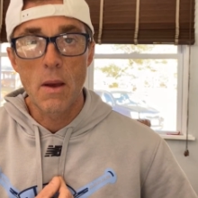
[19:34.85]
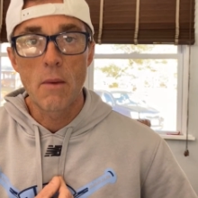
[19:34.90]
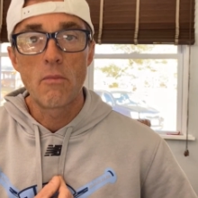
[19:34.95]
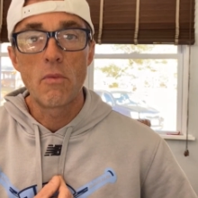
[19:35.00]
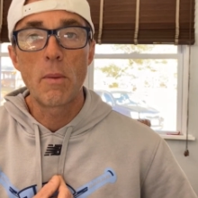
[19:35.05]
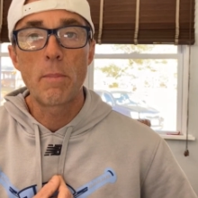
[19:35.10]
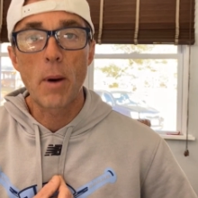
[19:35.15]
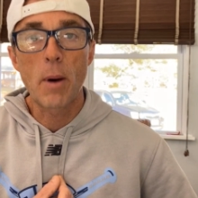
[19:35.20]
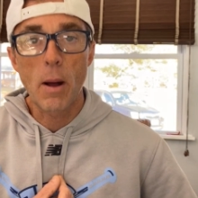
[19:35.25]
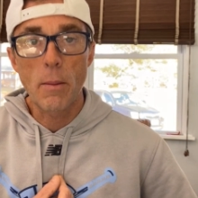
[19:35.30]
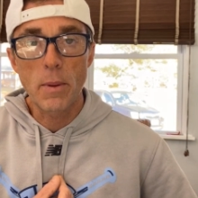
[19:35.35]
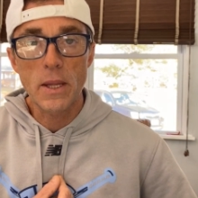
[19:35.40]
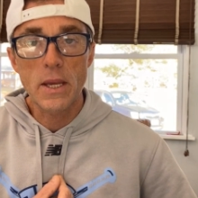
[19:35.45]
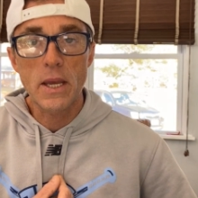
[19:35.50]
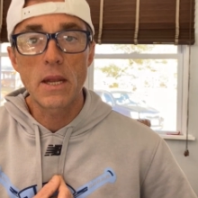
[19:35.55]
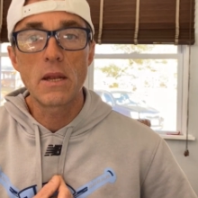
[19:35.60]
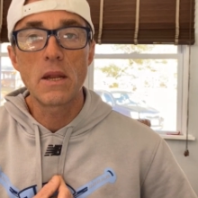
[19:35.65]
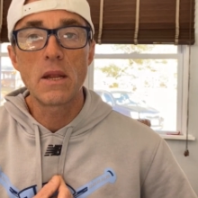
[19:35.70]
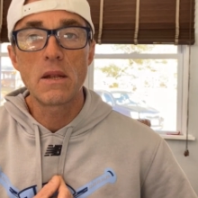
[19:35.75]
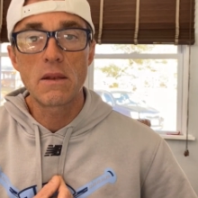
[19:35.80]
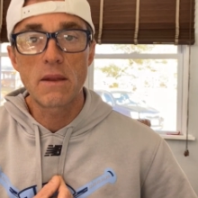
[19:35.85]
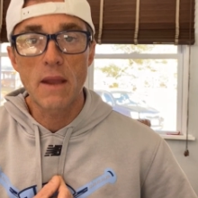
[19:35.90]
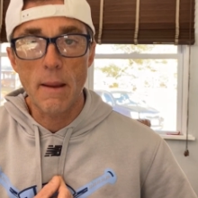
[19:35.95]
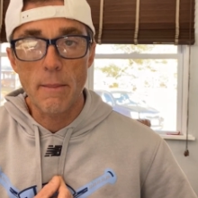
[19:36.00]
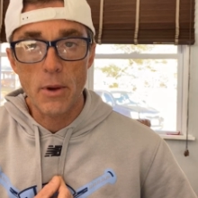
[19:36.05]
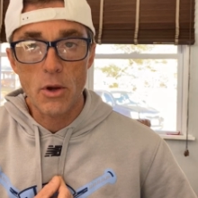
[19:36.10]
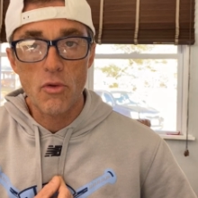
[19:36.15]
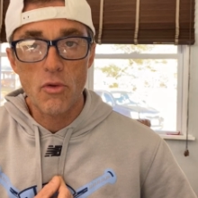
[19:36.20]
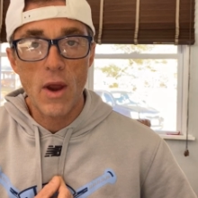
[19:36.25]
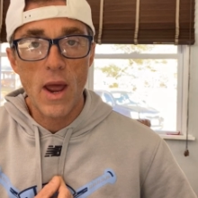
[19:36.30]
Republican,
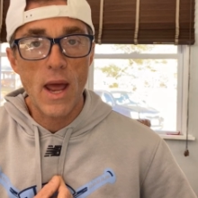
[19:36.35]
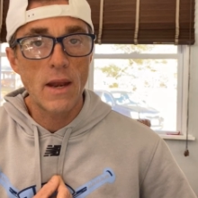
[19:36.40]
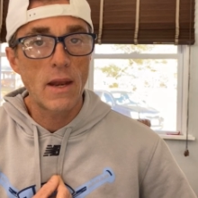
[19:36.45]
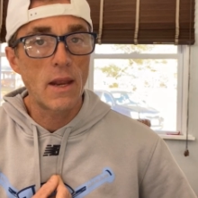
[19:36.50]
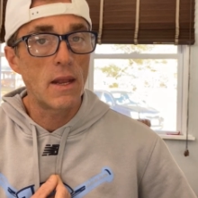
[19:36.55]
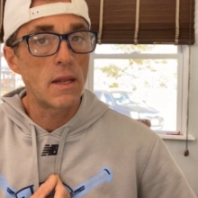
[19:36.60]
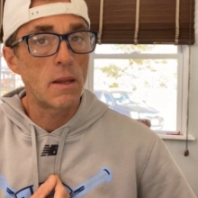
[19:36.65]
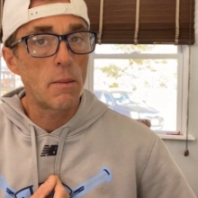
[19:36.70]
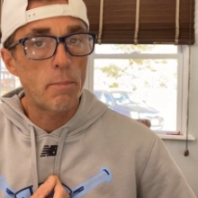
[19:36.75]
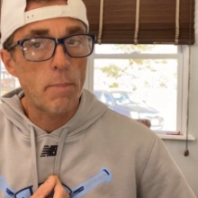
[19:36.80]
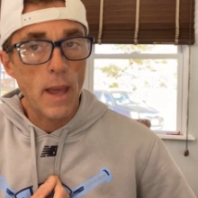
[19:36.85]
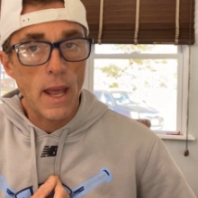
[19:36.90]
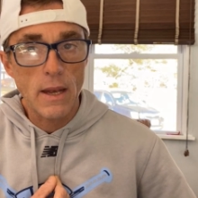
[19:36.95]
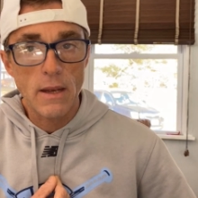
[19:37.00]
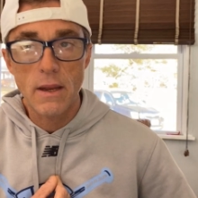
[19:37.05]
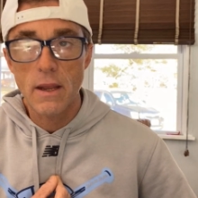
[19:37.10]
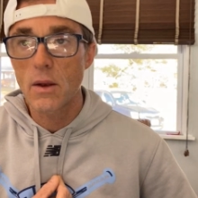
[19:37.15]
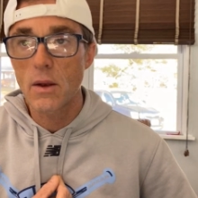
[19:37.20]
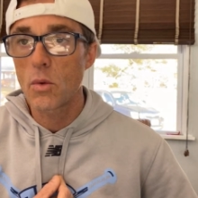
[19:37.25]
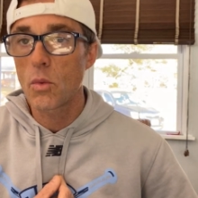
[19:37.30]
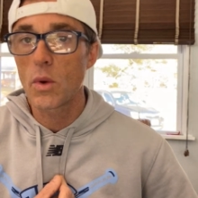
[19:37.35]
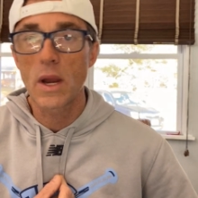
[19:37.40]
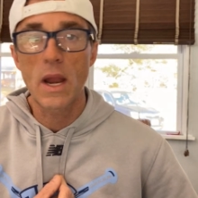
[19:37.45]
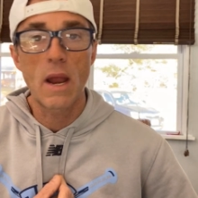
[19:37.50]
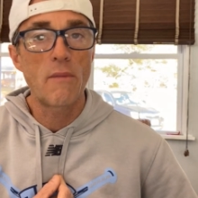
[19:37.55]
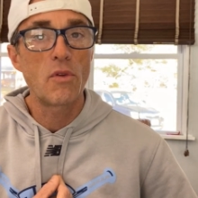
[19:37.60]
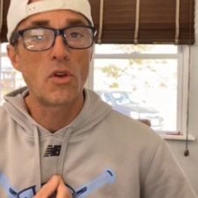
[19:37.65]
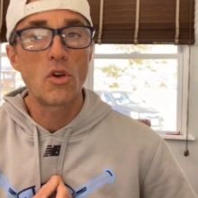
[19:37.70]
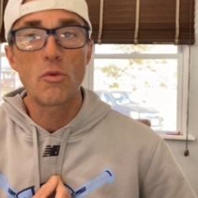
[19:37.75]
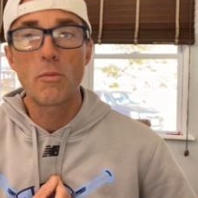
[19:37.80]
Democrat, Independent,
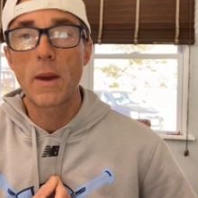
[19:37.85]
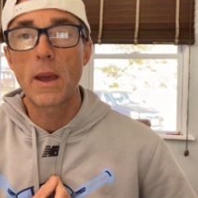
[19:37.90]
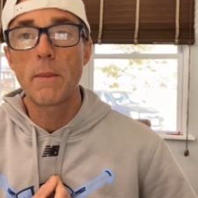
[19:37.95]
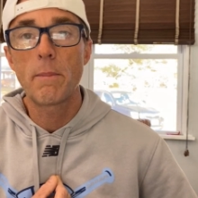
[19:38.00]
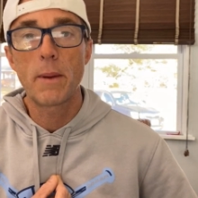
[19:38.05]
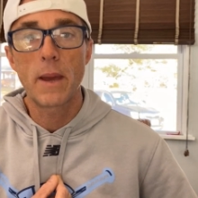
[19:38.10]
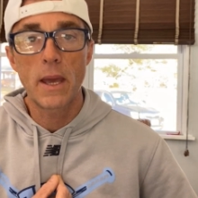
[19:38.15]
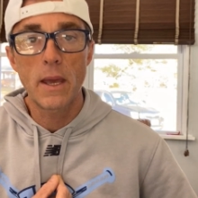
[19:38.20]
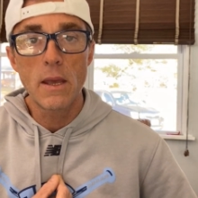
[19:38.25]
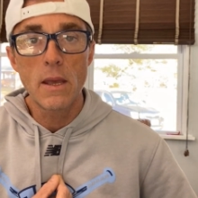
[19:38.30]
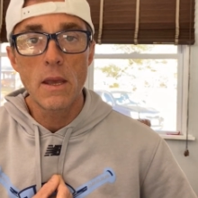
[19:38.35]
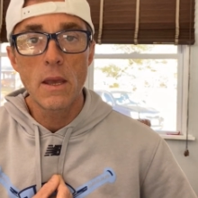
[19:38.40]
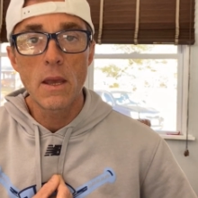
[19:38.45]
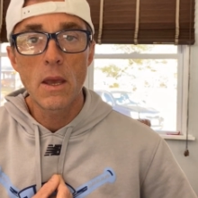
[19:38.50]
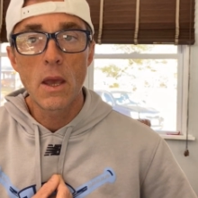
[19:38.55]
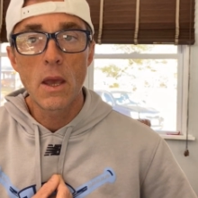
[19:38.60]
whatever you may be,